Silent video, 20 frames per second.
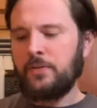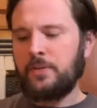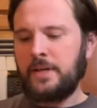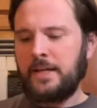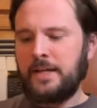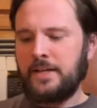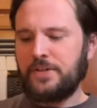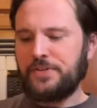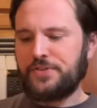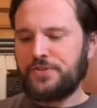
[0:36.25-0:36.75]

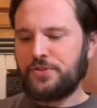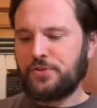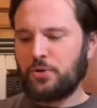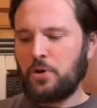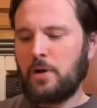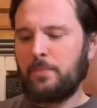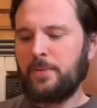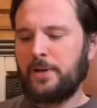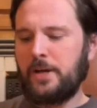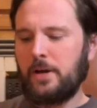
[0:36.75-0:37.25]
The
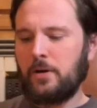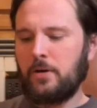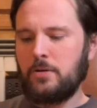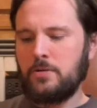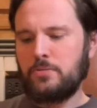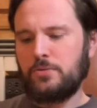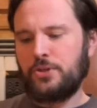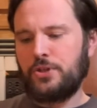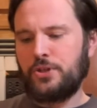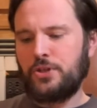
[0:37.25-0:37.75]

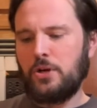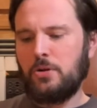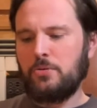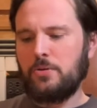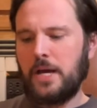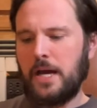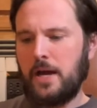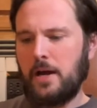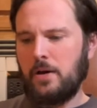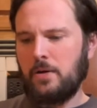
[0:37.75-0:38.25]
Strawbanero
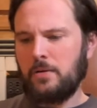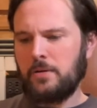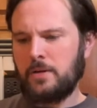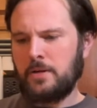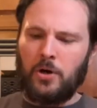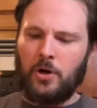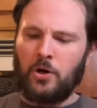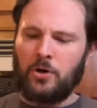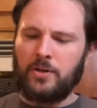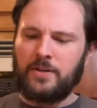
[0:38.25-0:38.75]
Showdown
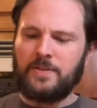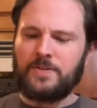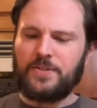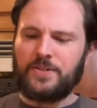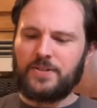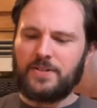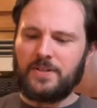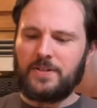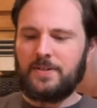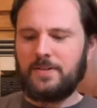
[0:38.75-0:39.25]

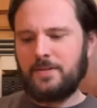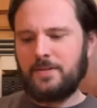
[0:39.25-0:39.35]
artist